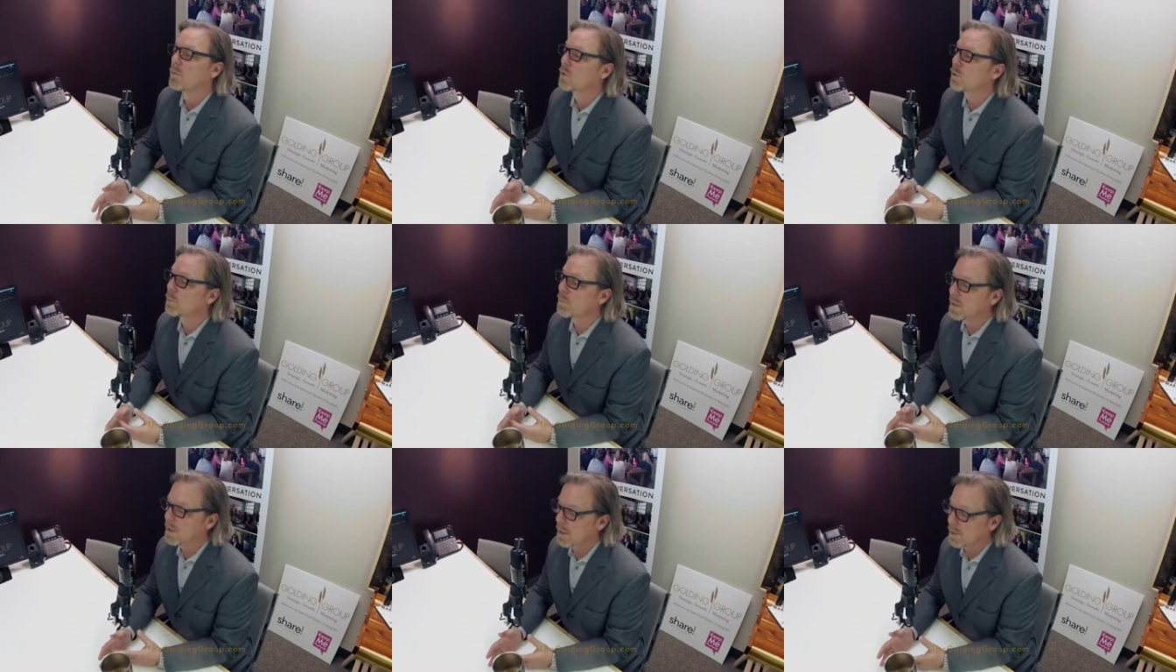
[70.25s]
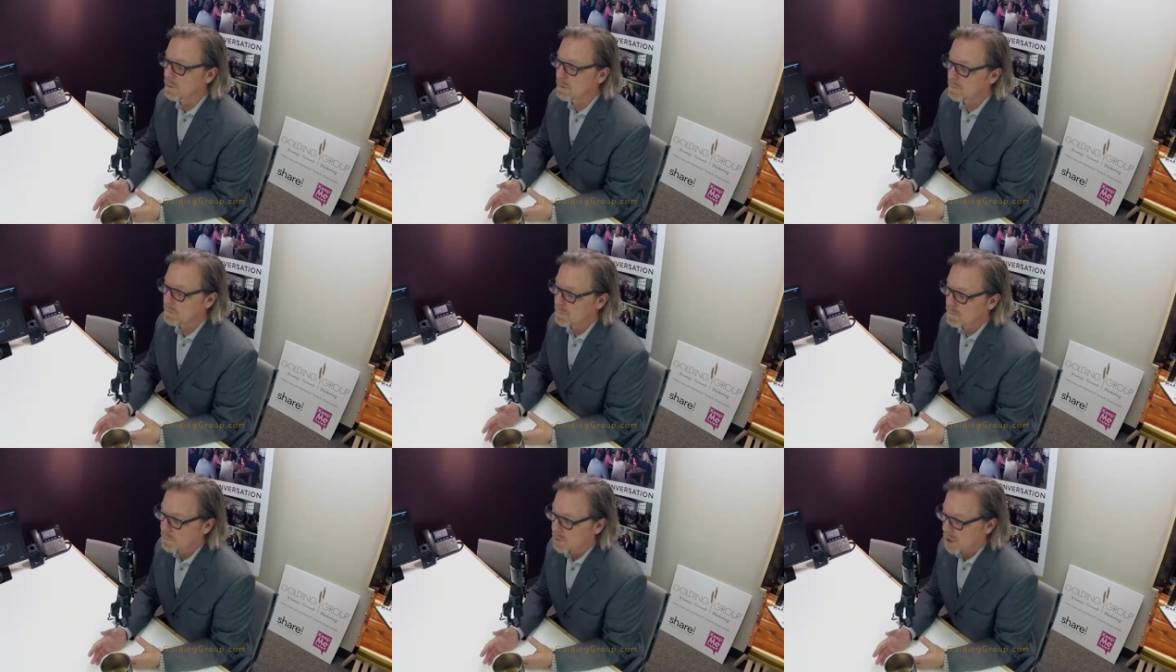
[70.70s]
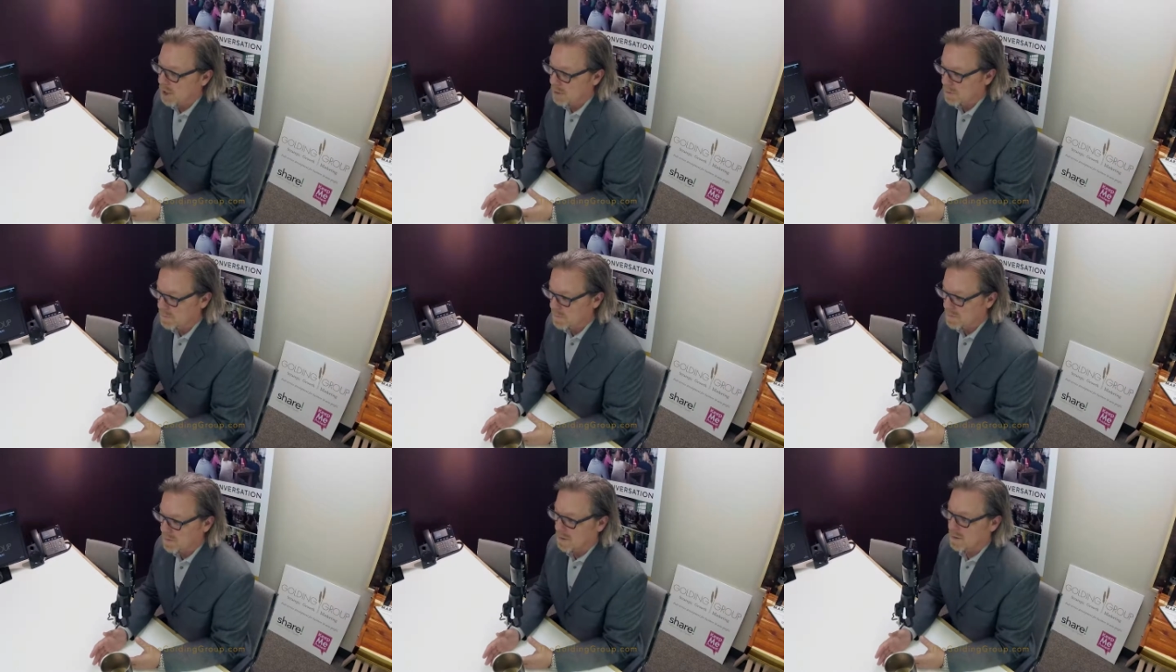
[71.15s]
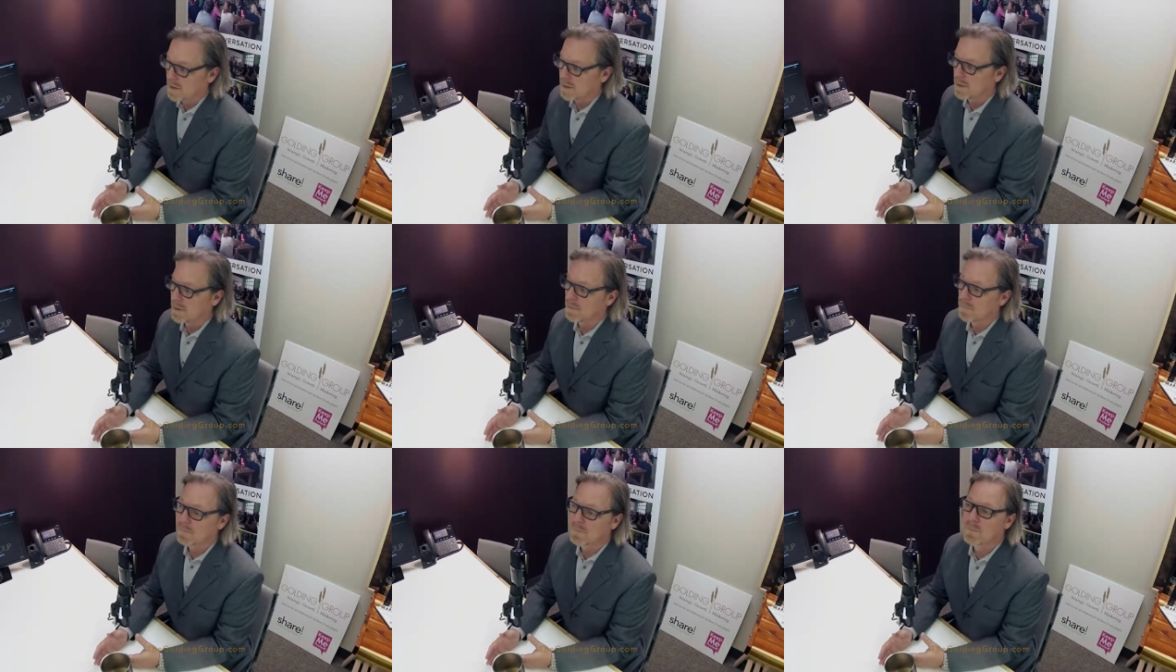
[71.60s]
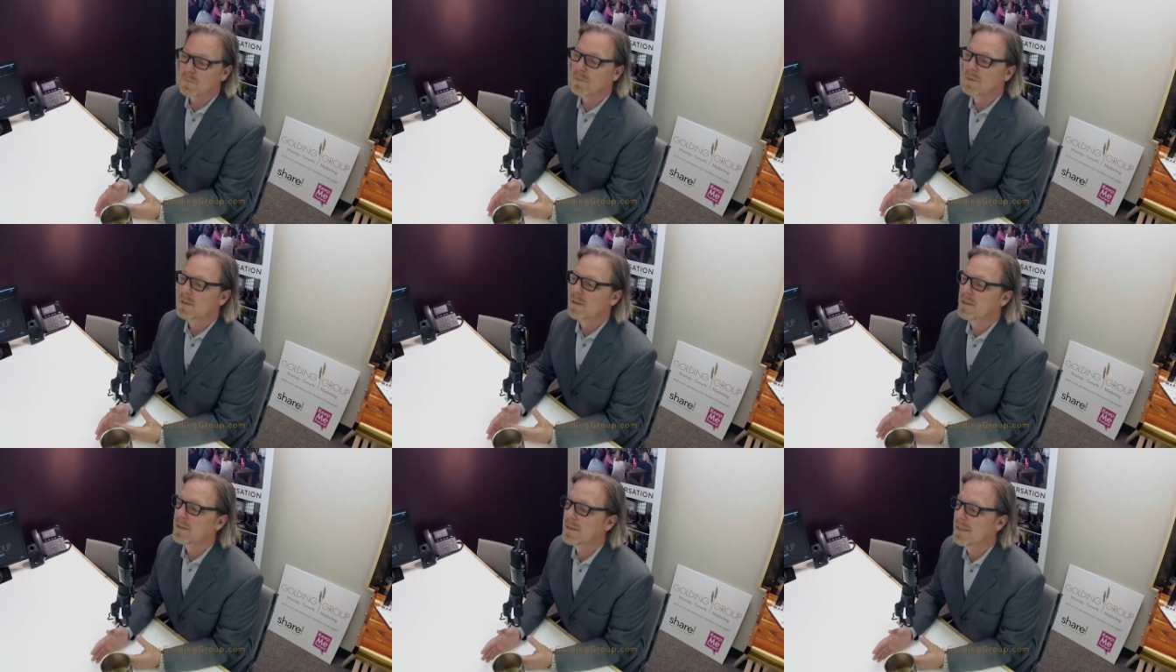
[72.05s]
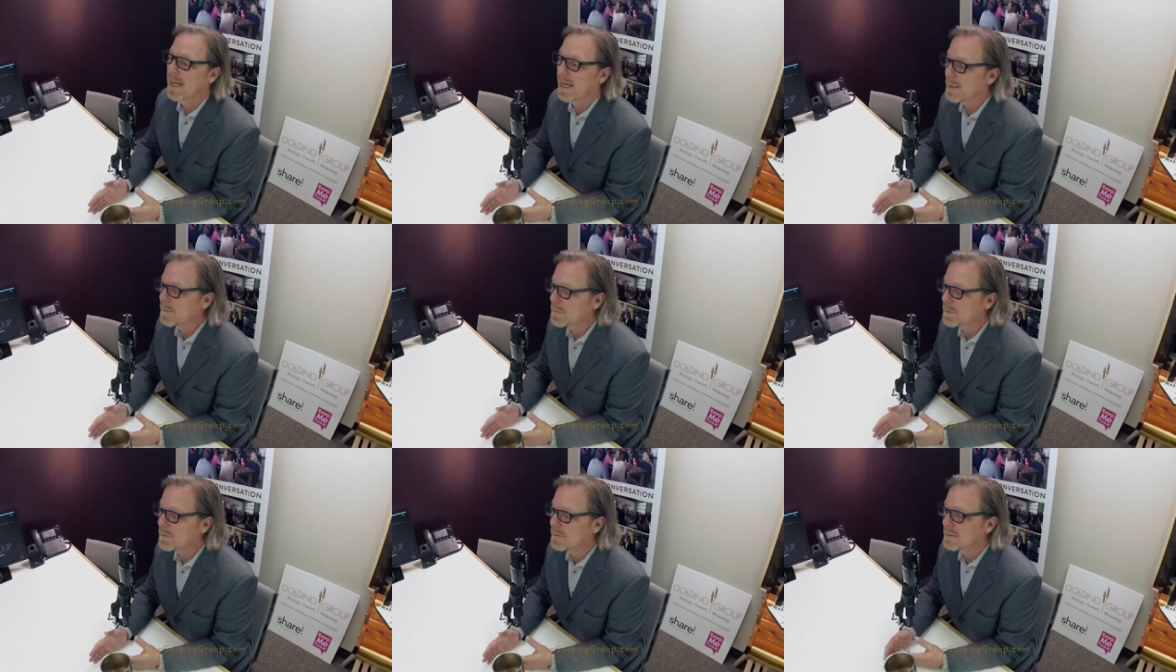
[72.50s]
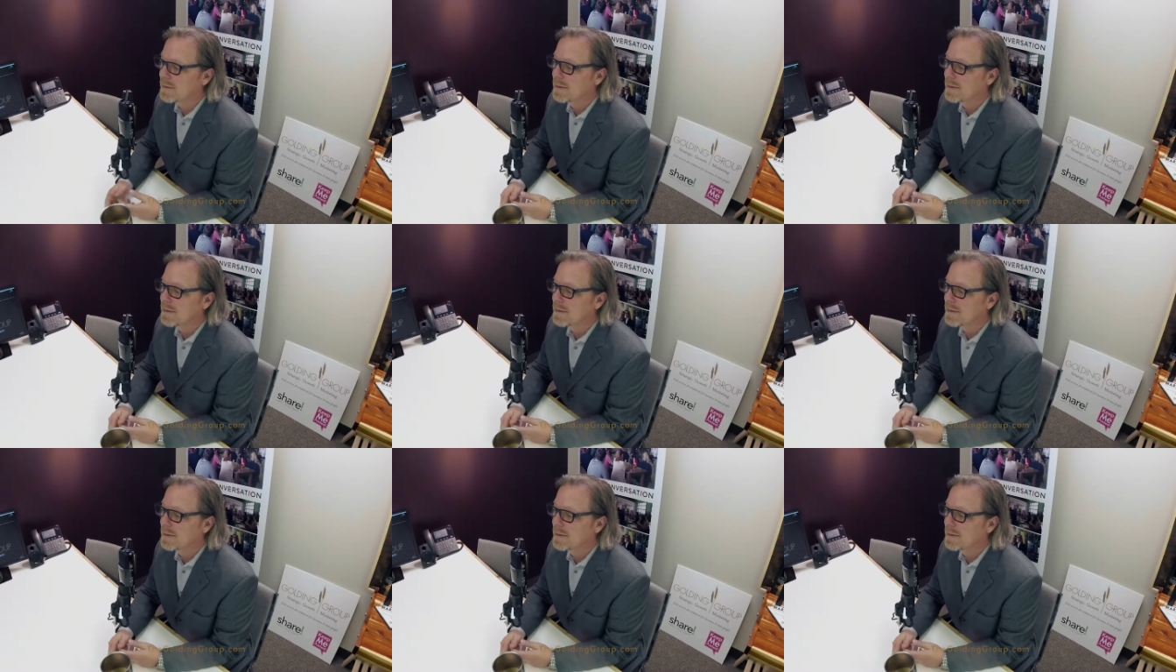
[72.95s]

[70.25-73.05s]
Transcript: 300 channels of cable,